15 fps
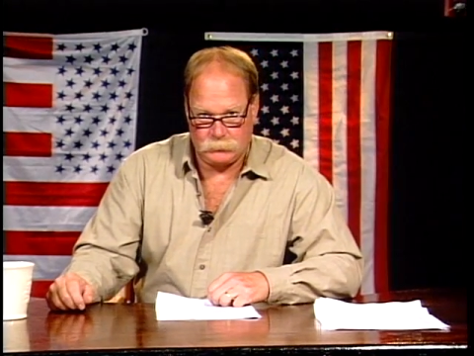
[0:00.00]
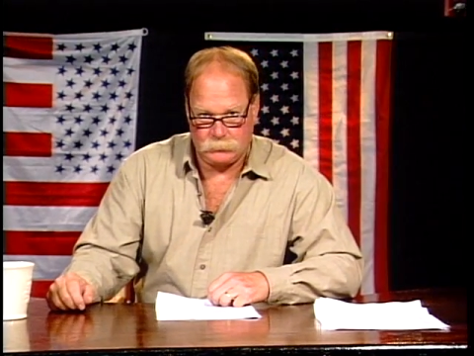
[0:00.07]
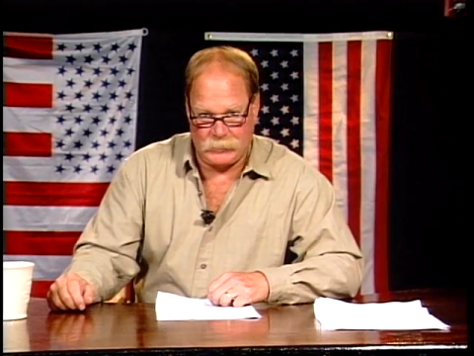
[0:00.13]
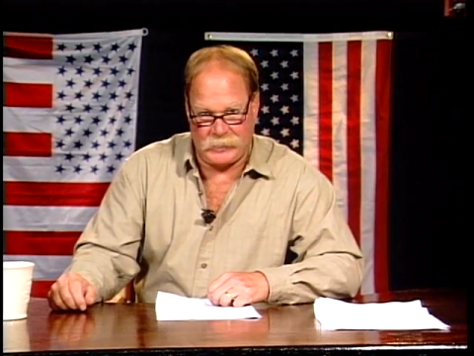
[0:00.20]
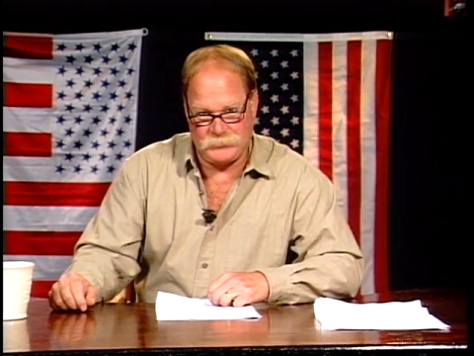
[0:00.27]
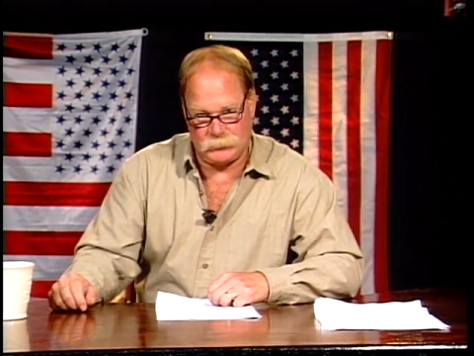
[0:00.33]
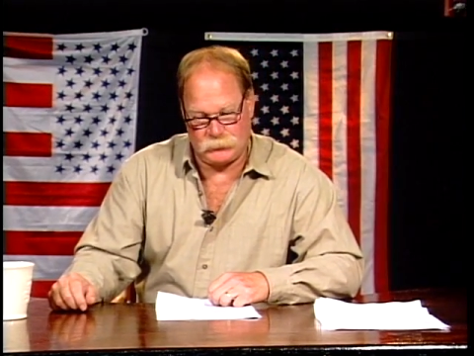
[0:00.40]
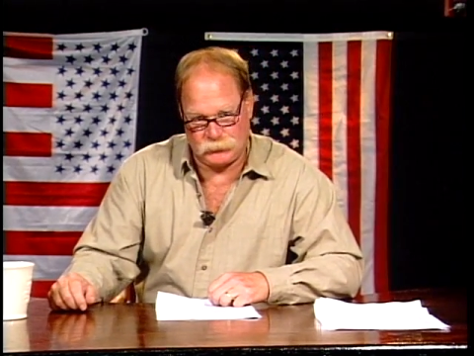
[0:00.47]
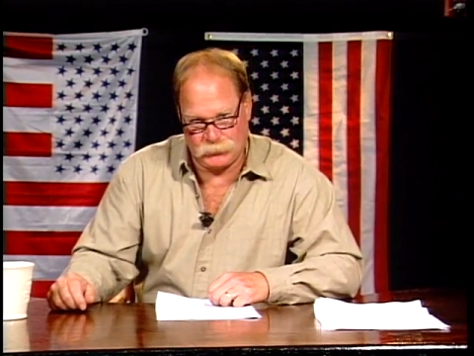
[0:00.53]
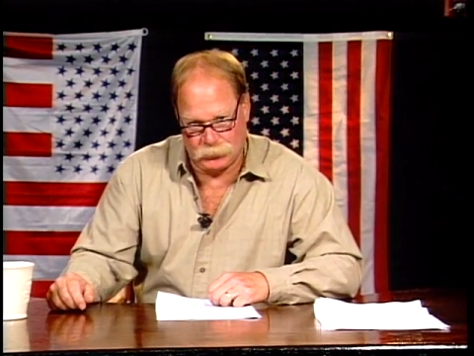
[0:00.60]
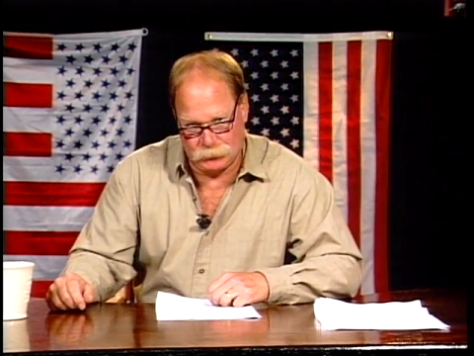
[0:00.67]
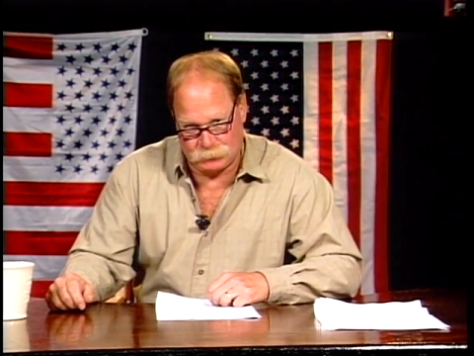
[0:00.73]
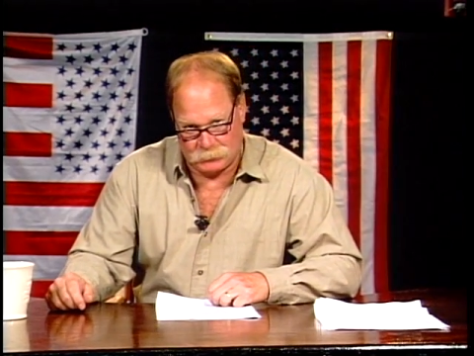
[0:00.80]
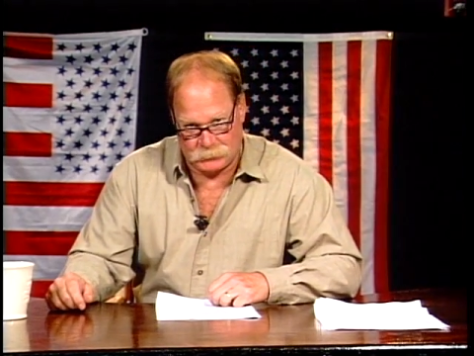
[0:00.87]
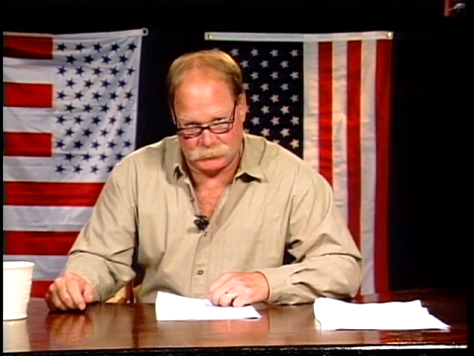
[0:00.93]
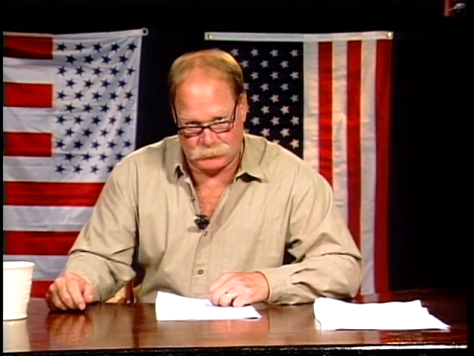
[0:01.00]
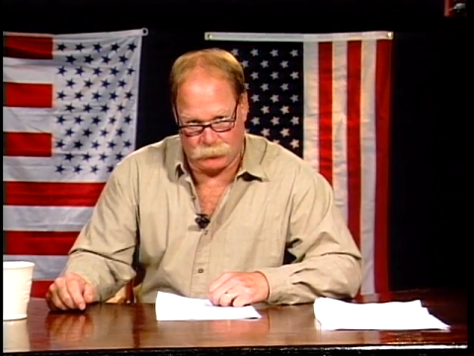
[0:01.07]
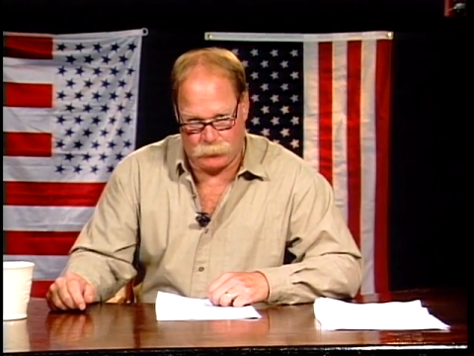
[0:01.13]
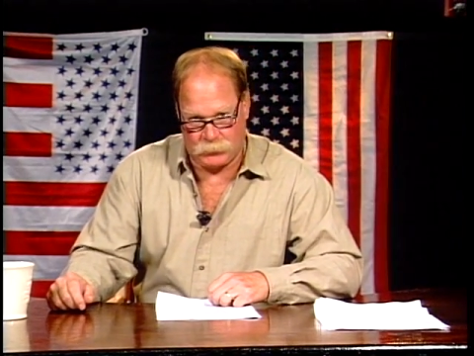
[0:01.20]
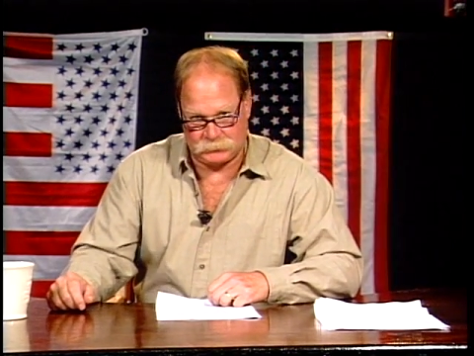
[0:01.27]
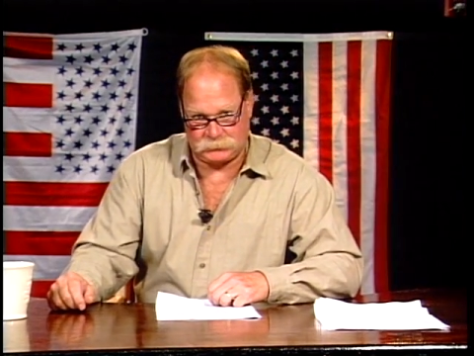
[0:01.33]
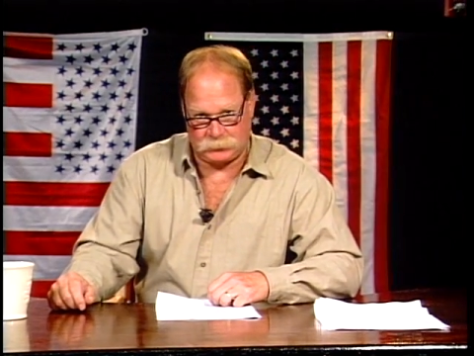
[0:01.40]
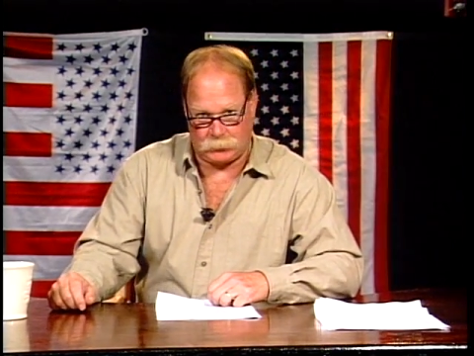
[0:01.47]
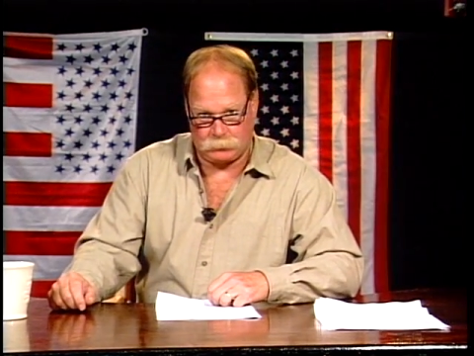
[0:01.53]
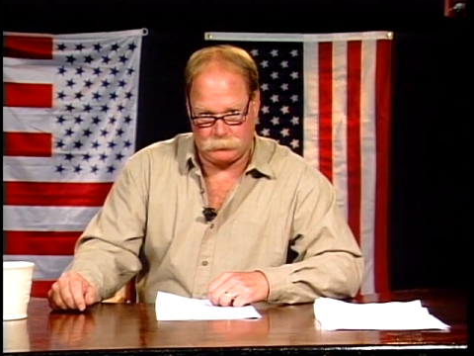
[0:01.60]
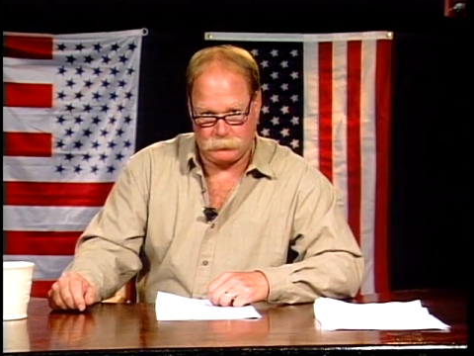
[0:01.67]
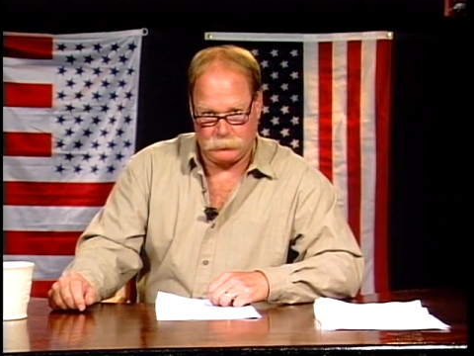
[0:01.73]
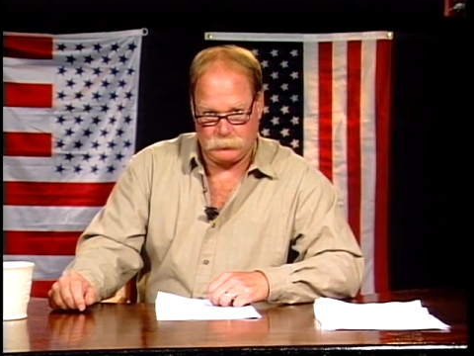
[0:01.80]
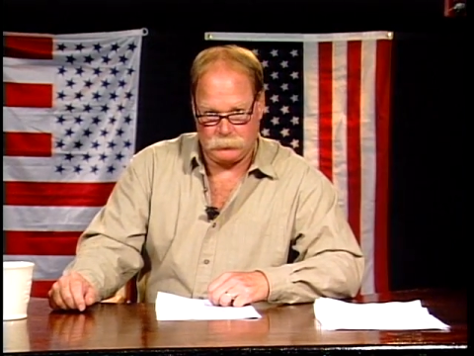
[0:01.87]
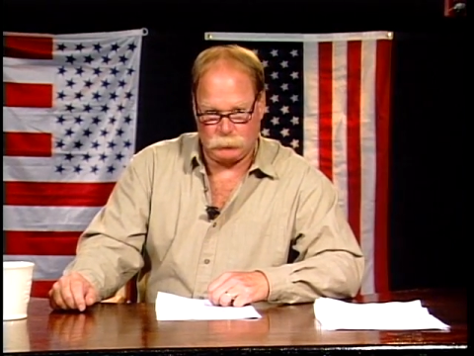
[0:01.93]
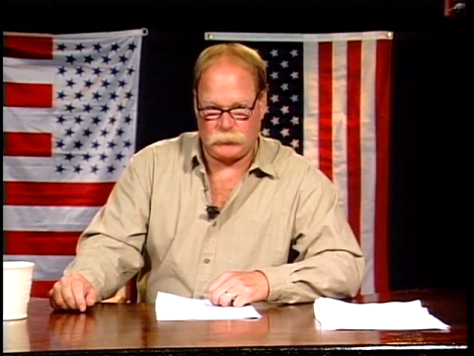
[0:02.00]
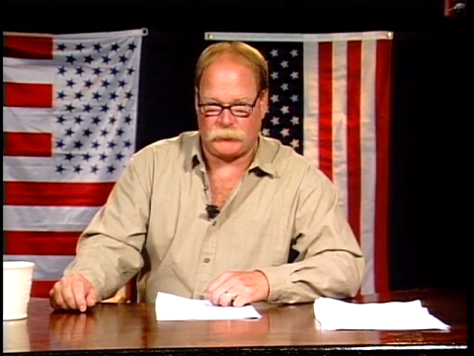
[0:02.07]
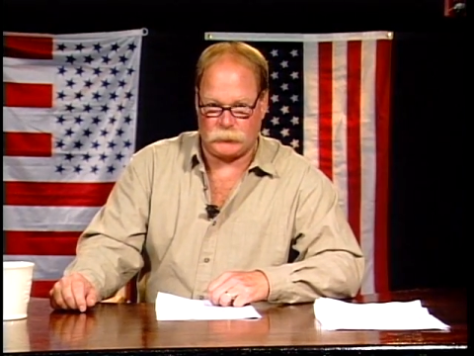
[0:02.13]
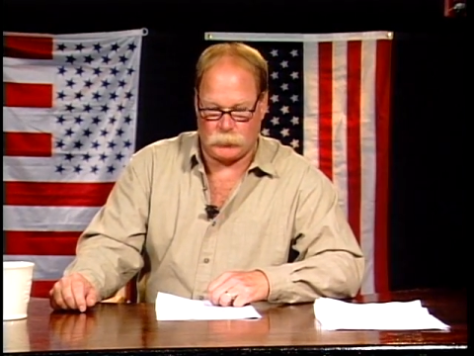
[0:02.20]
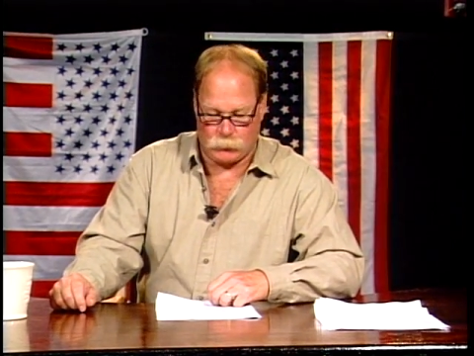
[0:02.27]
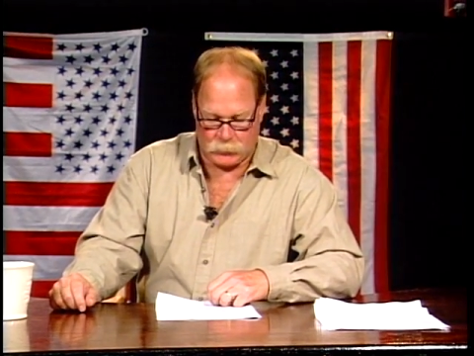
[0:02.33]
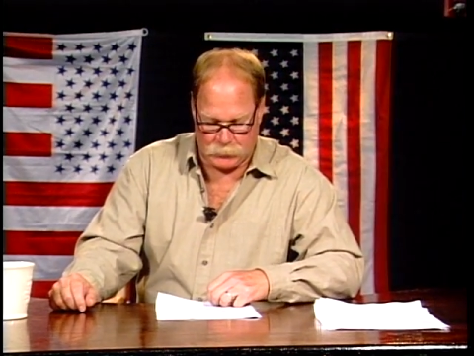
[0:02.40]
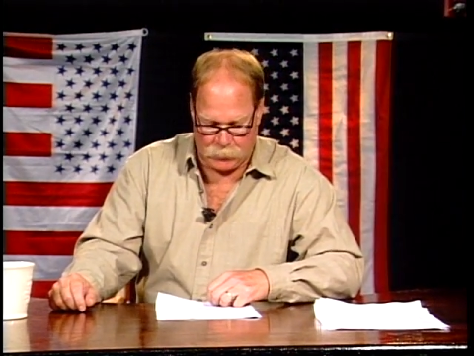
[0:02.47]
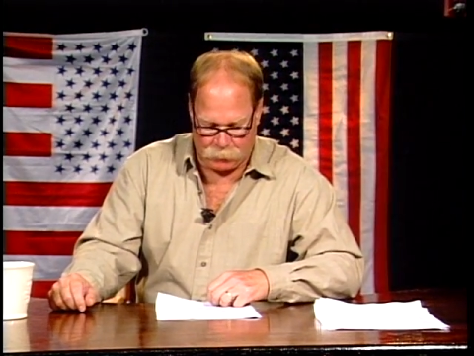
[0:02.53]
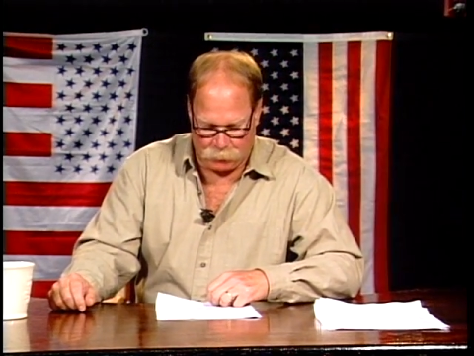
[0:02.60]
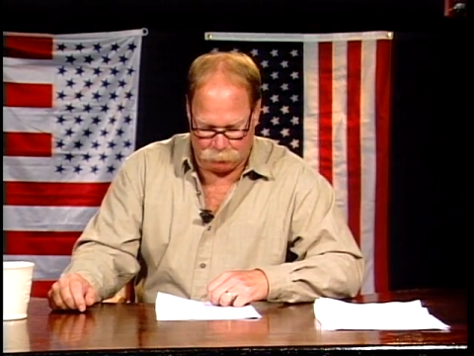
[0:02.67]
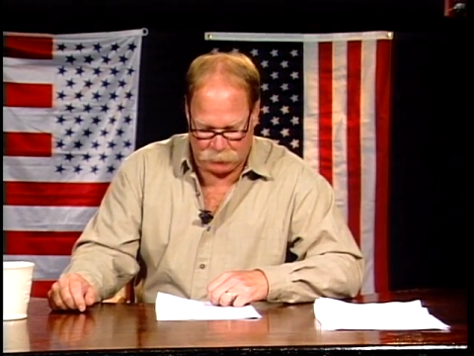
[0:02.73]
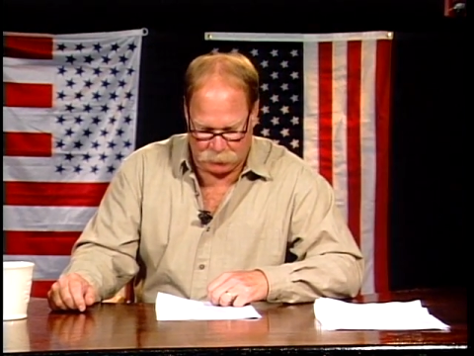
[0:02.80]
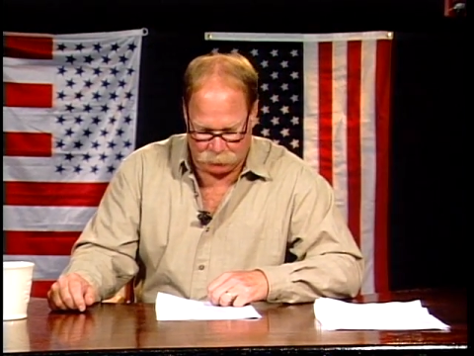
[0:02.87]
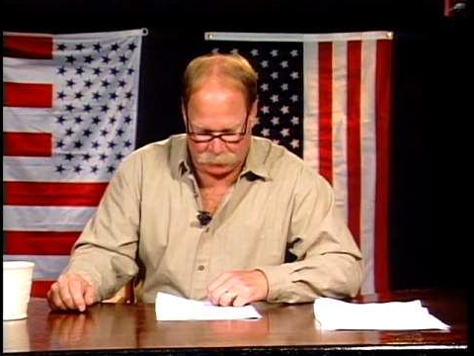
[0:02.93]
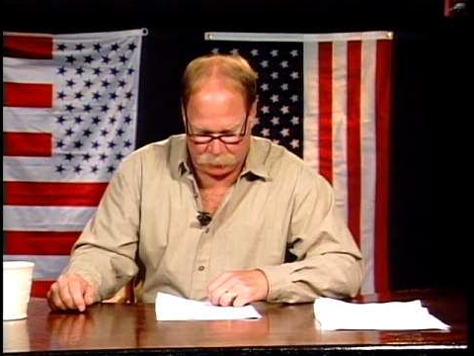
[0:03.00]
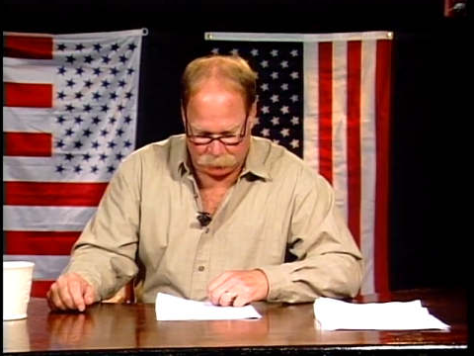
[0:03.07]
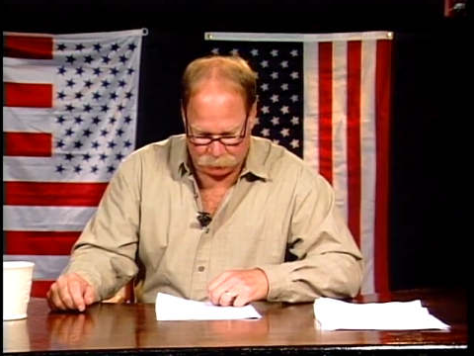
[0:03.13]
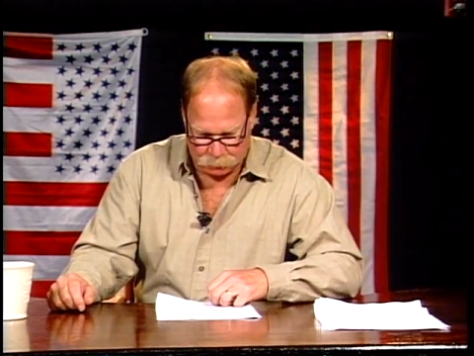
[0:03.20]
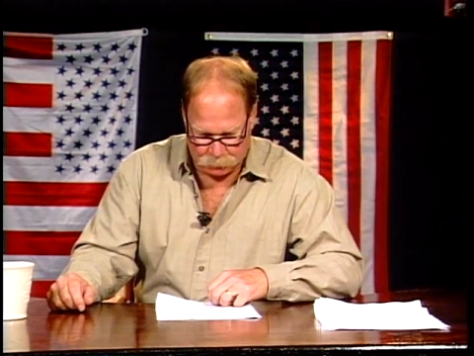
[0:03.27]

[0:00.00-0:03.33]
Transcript: and your children's also, with no accountability.